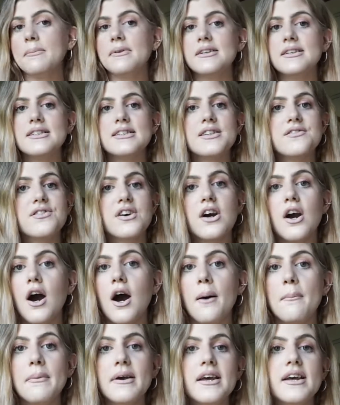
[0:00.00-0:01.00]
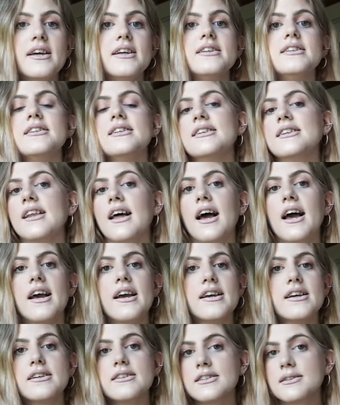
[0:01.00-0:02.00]
Please leave a comment,
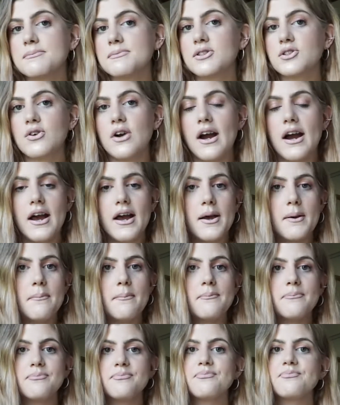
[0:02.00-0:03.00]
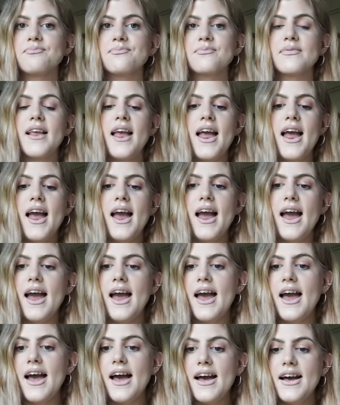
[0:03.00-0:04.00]
like, subscribe,
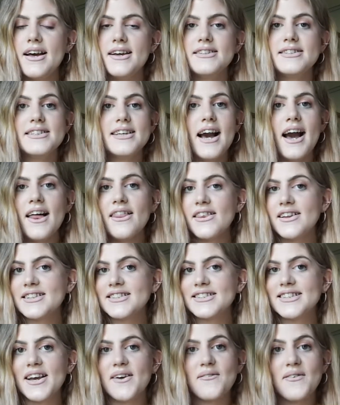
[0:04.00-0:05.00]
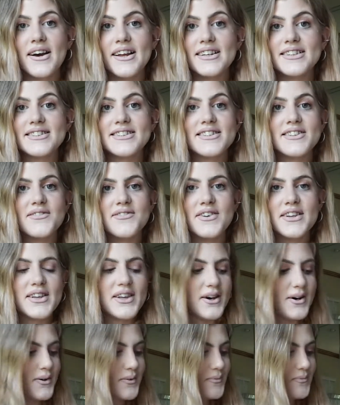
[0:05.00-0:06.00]
and yeah, let's get right into the
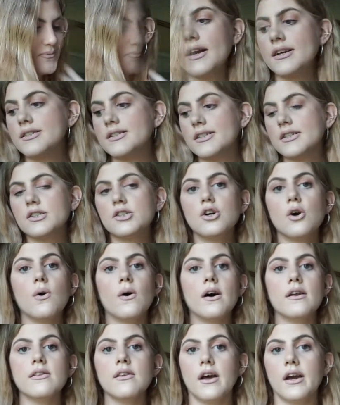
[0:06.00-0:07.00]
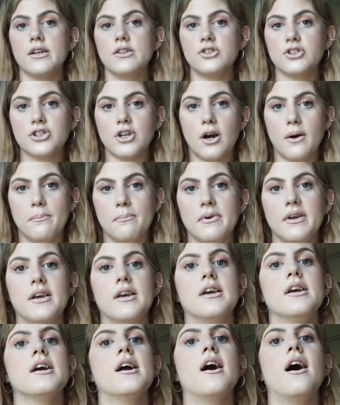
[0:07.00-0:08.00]
video. So I did go online
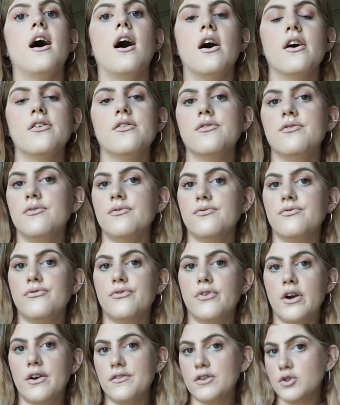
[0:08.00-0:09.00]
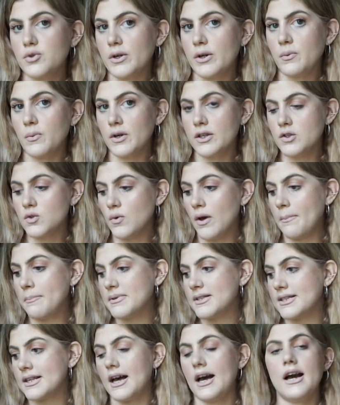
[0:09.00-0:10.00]
shopping on Forever 21's
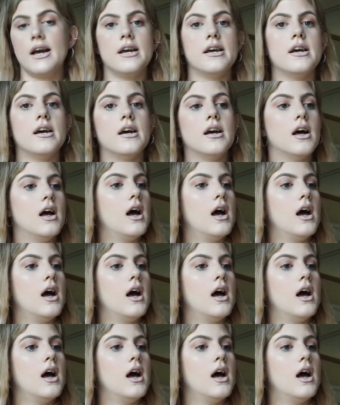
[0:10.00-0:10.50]
website.